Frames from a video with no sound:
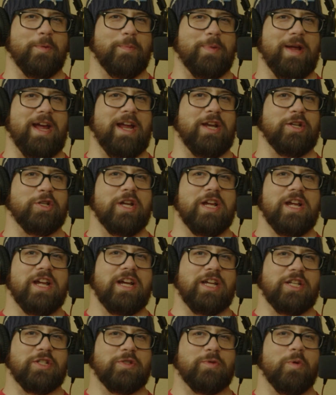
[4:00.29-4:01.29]
page,
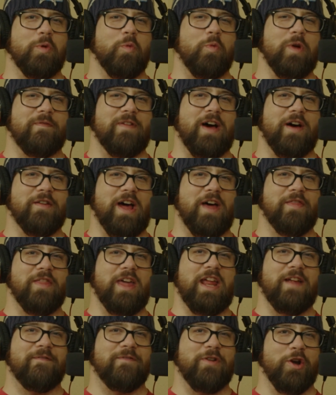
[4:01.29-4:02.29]
because we found out
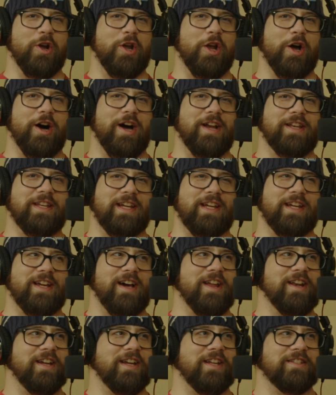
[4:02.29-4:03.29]
that if you're not, it
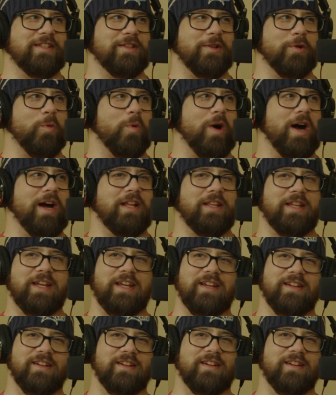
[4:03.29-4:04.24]
kind of gets a little wily.